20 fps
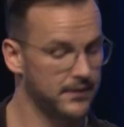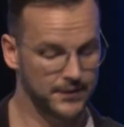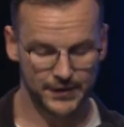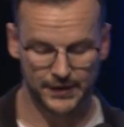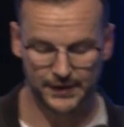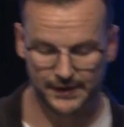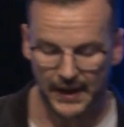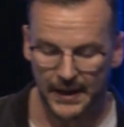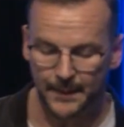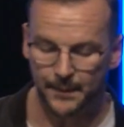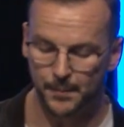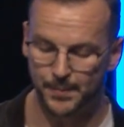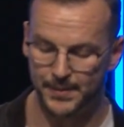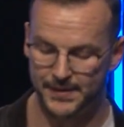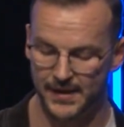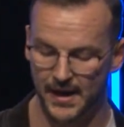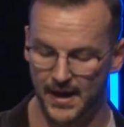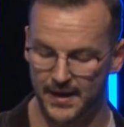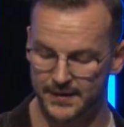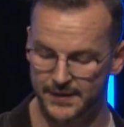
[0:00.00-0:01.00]
She's
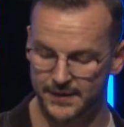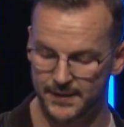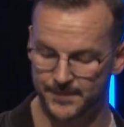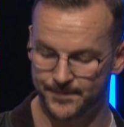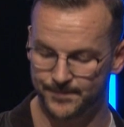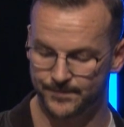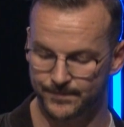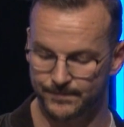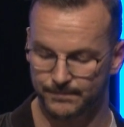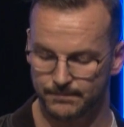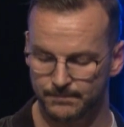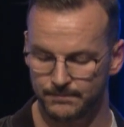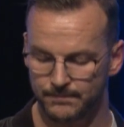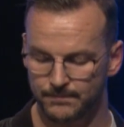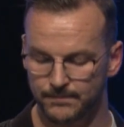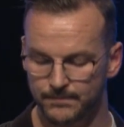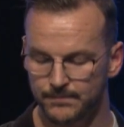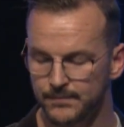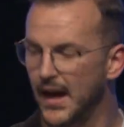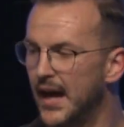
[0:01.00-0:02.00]
demon-possessed.
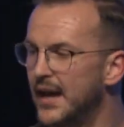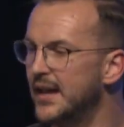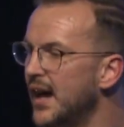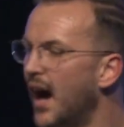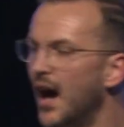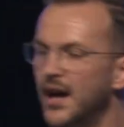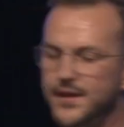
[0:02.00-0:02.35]
And the